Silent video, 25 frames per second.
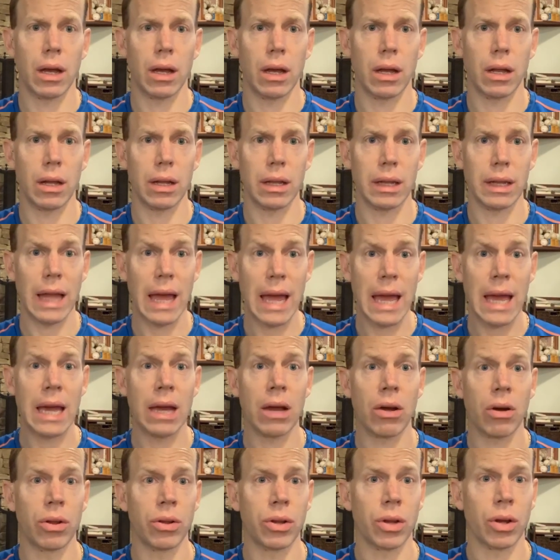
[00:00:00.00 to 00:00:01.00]

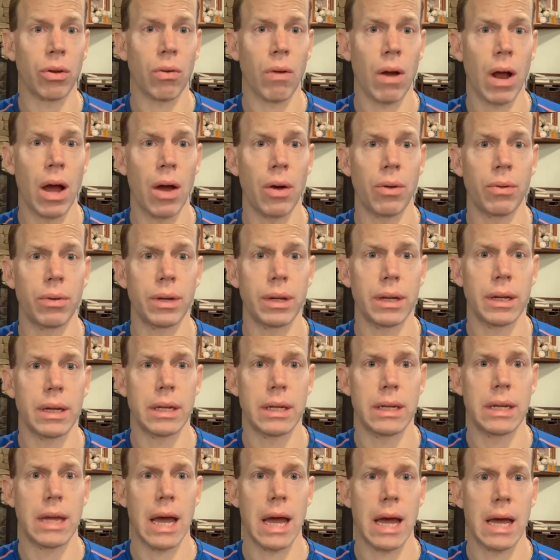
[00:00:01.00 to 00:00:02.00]
laying on the ground,
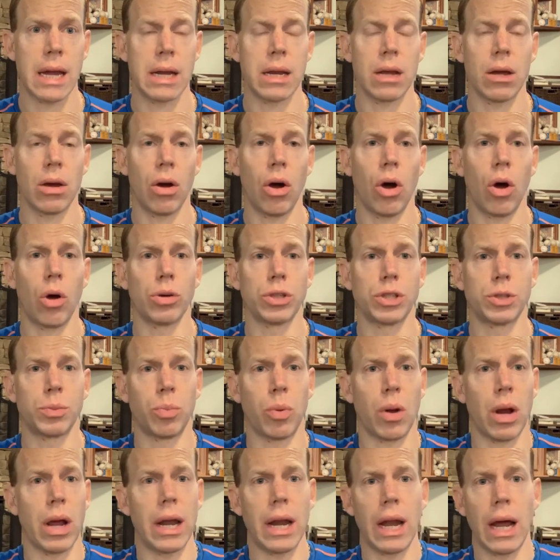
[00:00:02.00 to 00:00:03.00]
dead, all
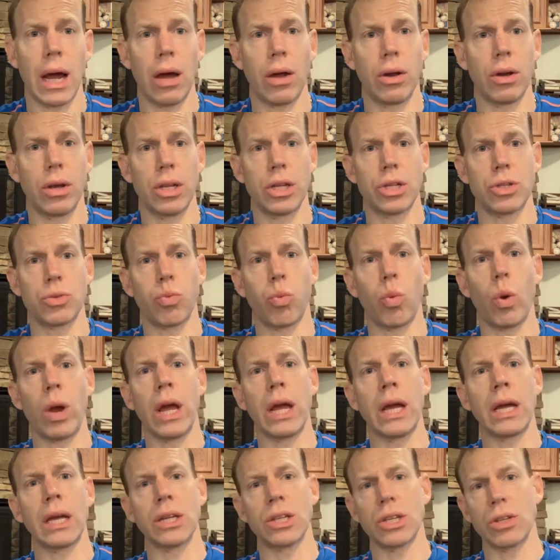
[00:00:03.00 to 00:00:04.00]
spread out. Its
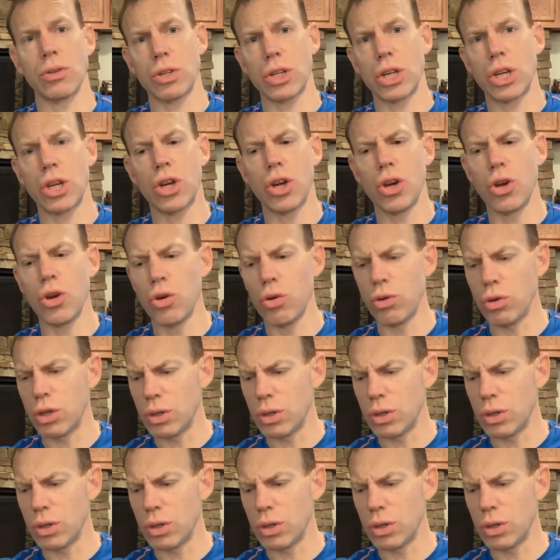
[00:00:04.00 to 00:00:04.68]
wings, it was huge. He